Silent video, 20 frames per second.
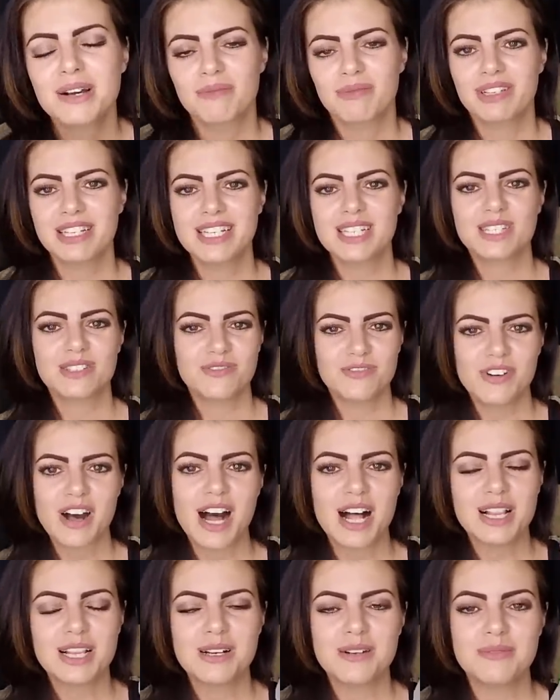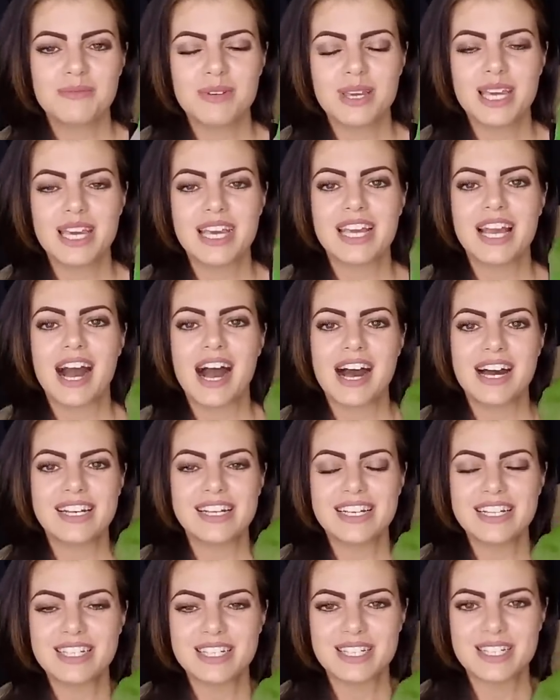Please follow me
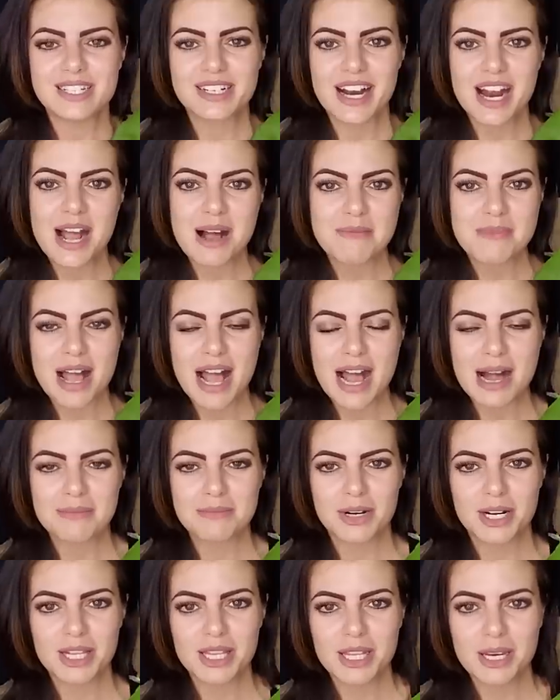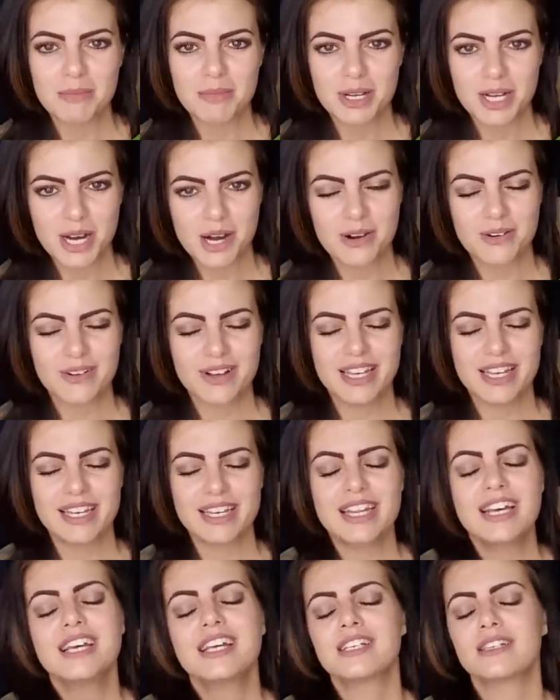on Instagram at Marlene
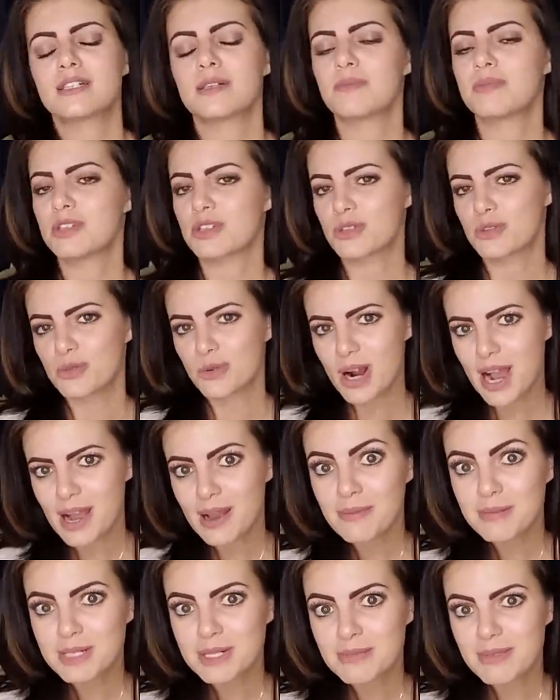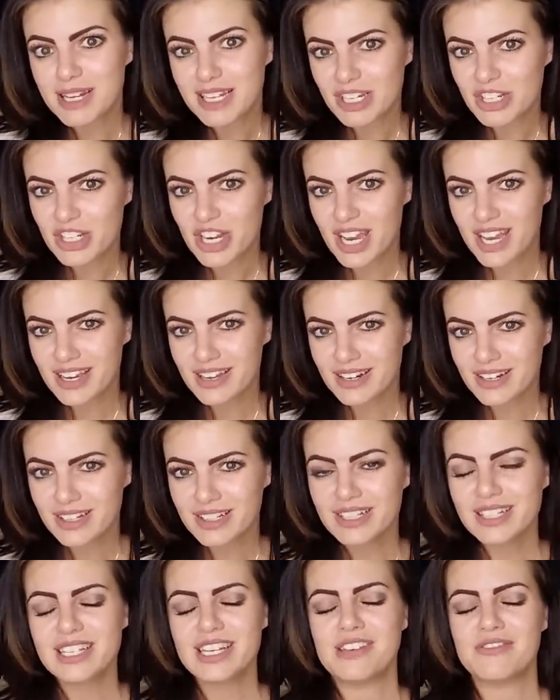McCohen. Subscribe to my
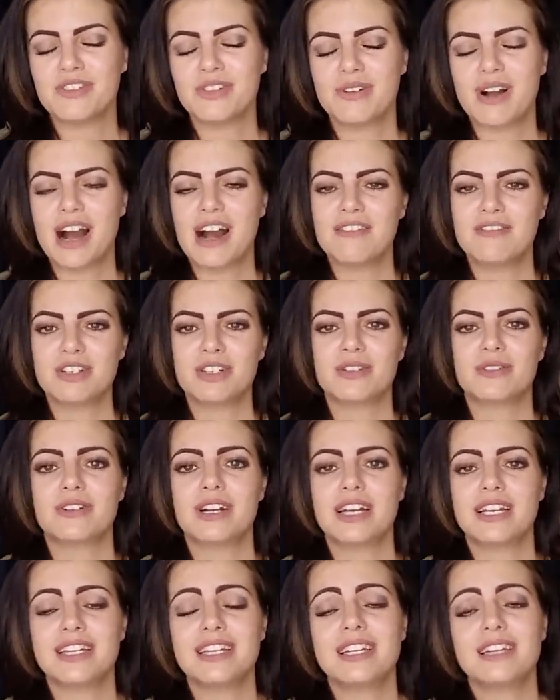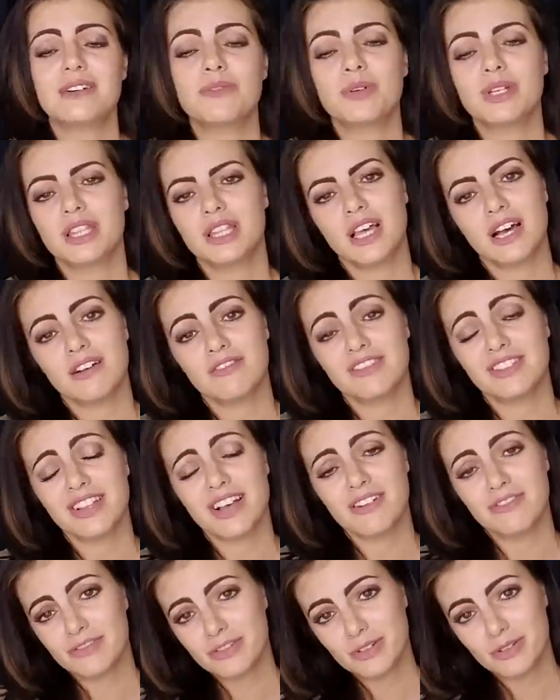channel if you haven't already. We love,
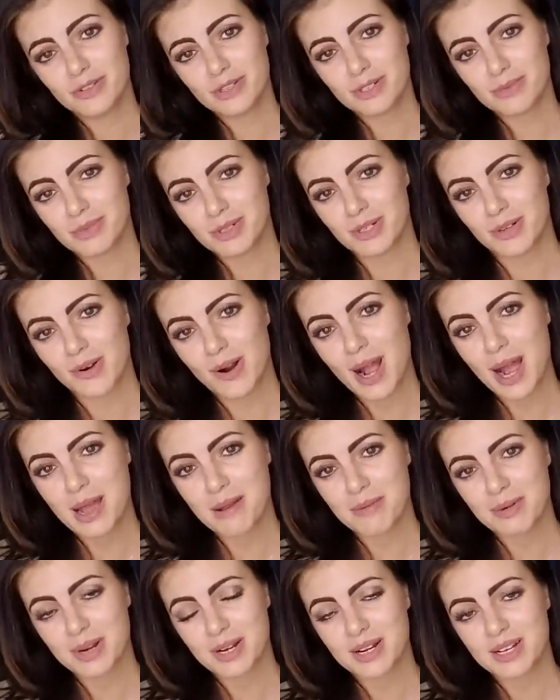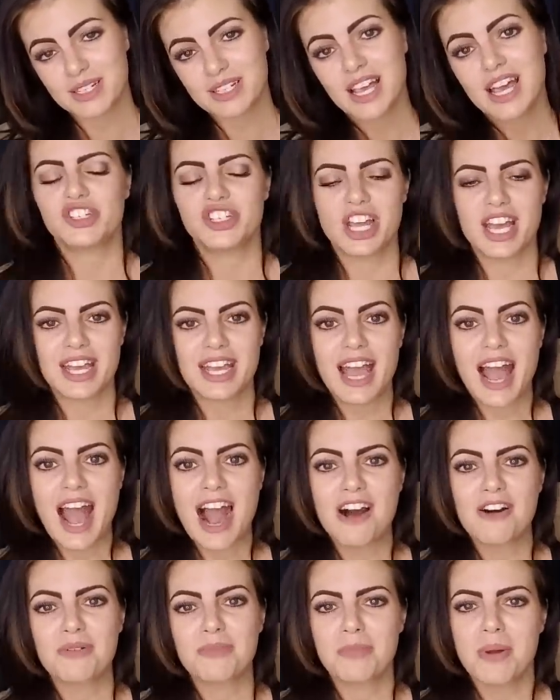love new subscribers. Check
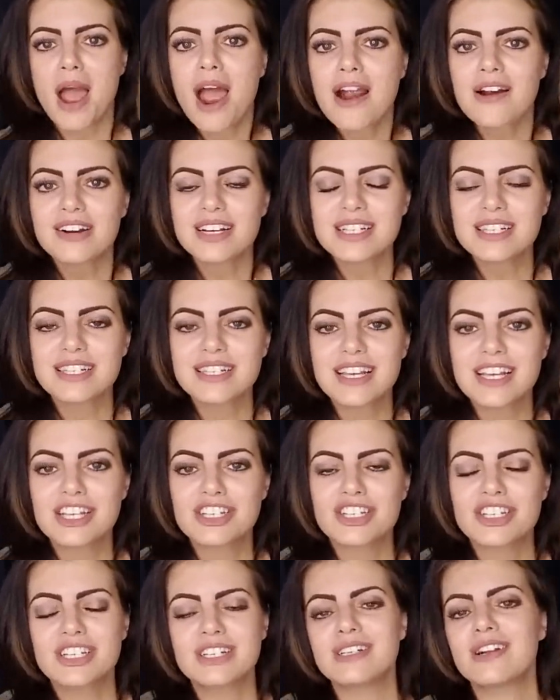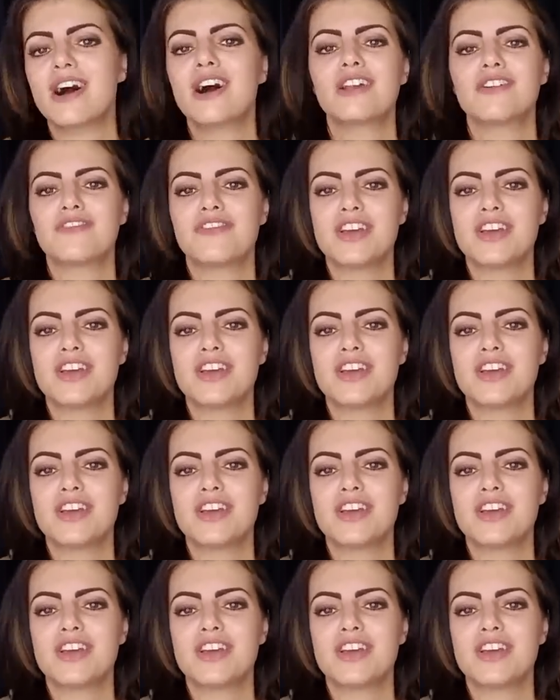out Parrot Station on